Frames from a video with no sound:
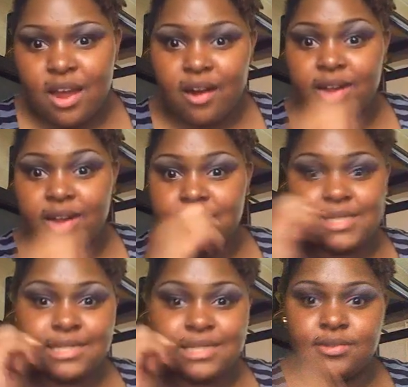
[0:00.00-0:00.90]
I already
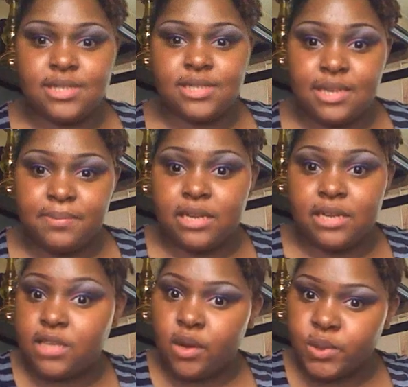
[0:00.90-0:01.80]
zipped
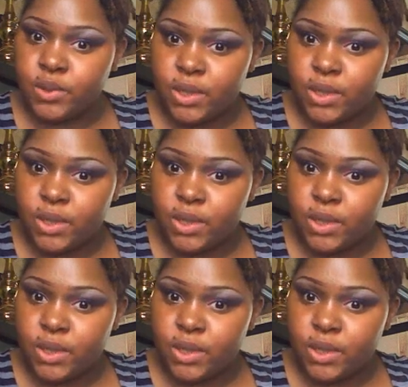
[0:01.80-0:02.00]
and told